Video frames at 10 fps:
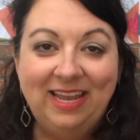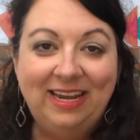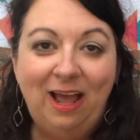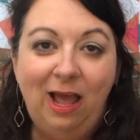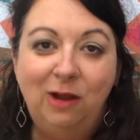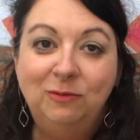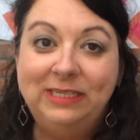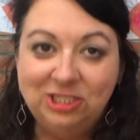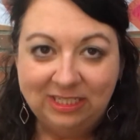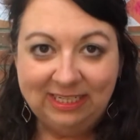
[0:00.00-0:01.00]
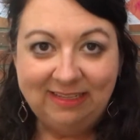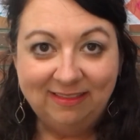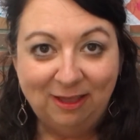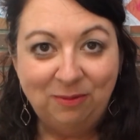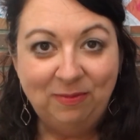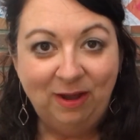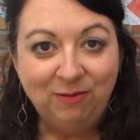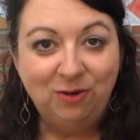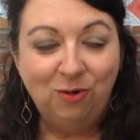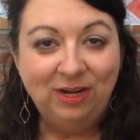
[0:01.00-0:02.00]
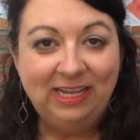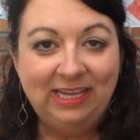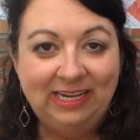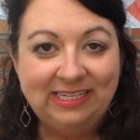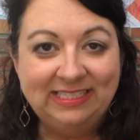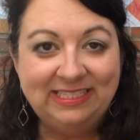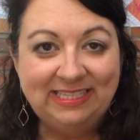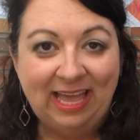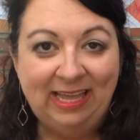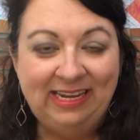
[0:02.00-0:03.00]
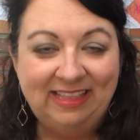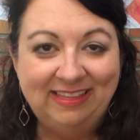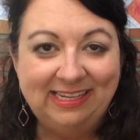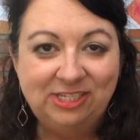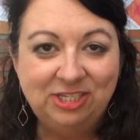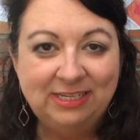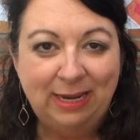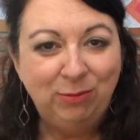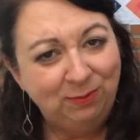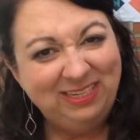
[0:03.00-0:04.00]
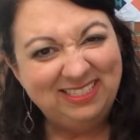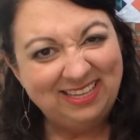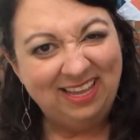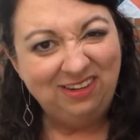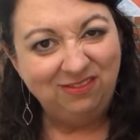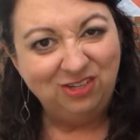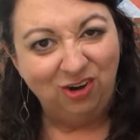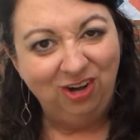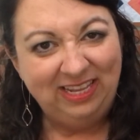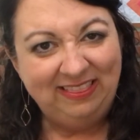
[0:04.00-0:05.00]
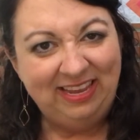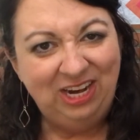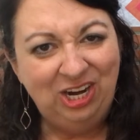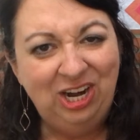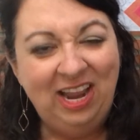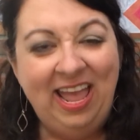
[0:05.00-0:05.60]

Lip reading: Now, I originally thought about recording it inside at the kitchen table, but it's kind of dark in there,